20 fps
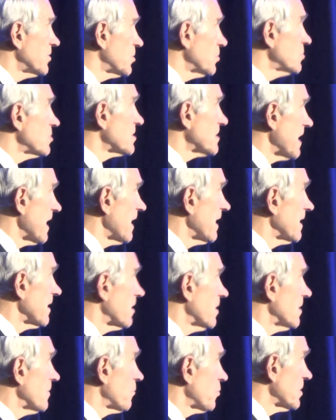to standing
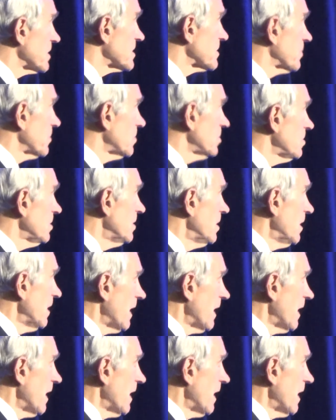on principle,